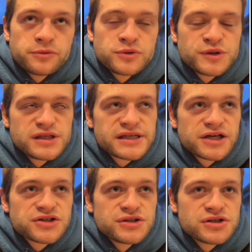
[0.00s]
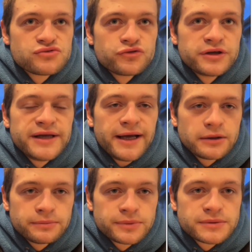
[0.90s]
between sessions has really
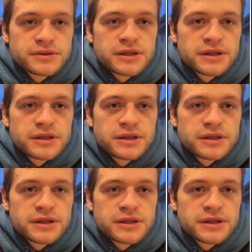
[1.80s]
helped